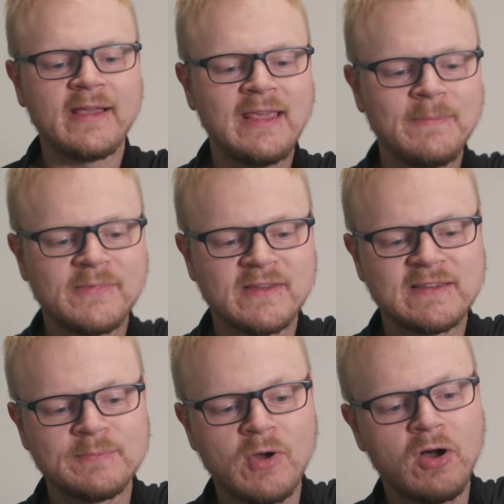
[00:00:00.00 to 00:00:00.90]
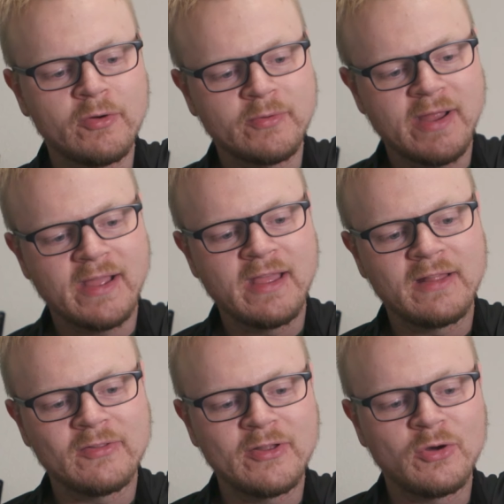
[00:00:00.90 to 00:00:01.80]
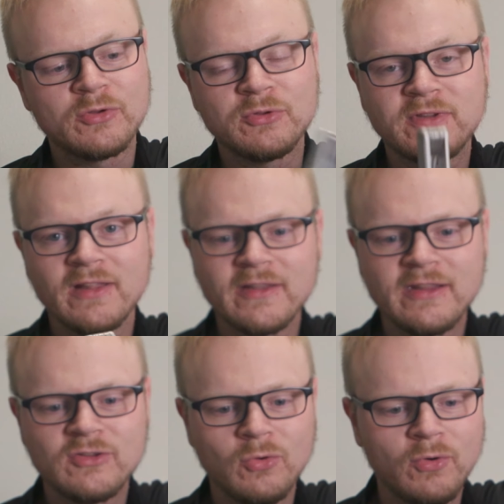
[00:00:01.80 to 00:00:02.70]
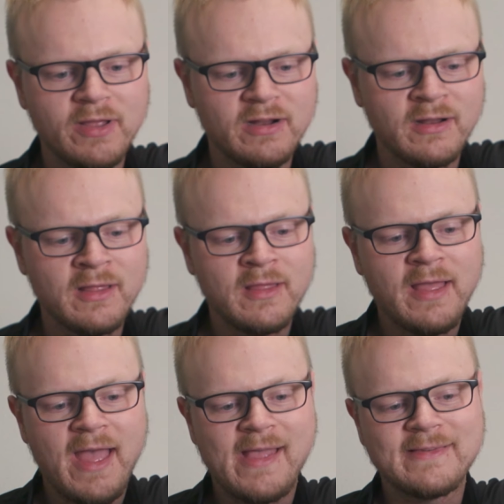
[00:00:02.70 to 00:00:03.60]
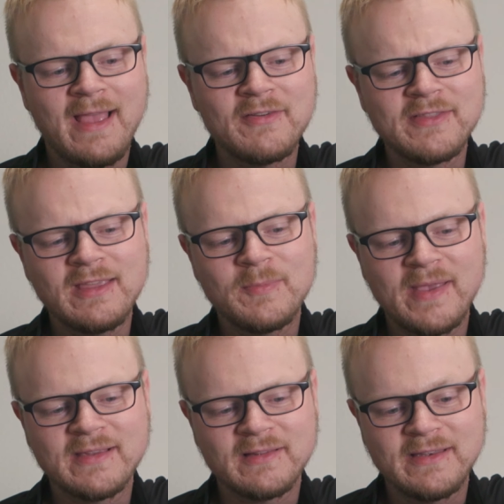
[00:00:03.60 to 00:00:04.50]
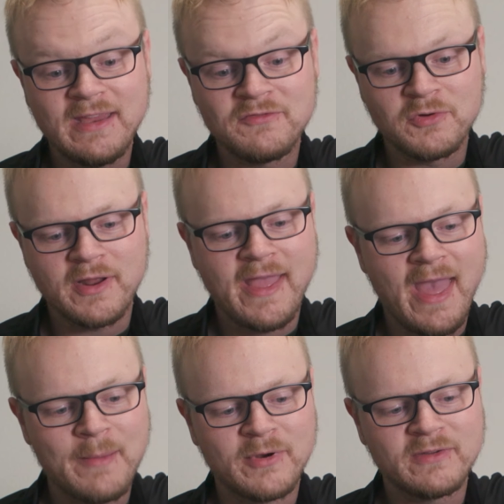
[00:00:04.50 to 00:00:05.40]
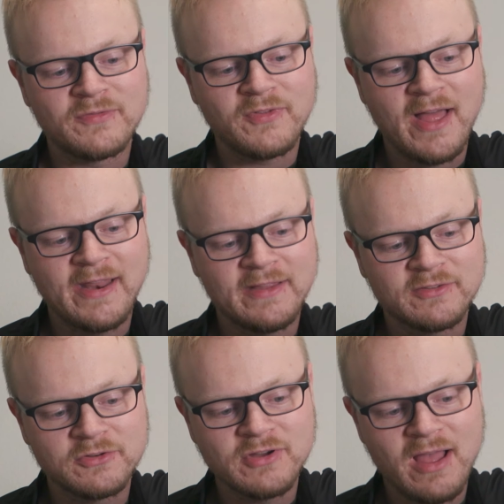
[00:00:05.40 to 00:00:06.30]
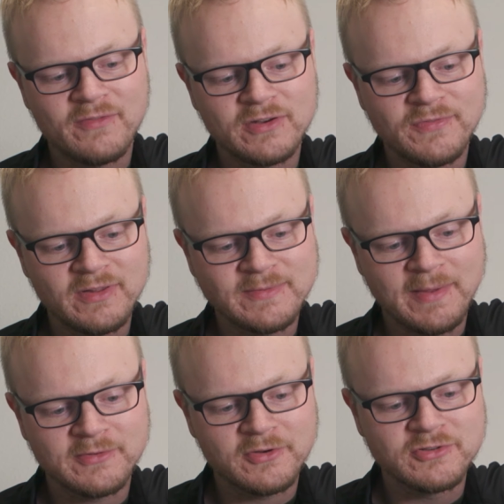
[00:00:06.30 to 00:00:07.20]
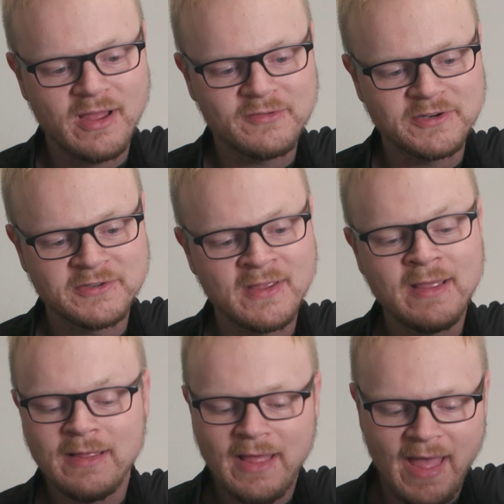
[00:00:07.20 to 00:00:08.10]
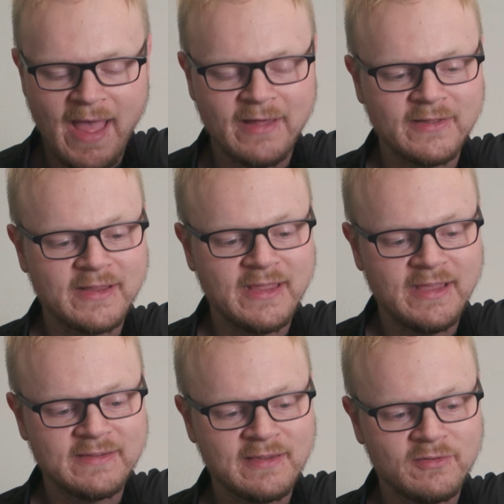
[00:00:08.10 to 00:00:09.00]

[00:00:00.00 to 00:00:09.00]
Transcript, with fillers: I keep this small rig little utility tool here. Has everything you basically need for cameras, flathead screwdrivers, Phillips head screwdrivers, Allen keys.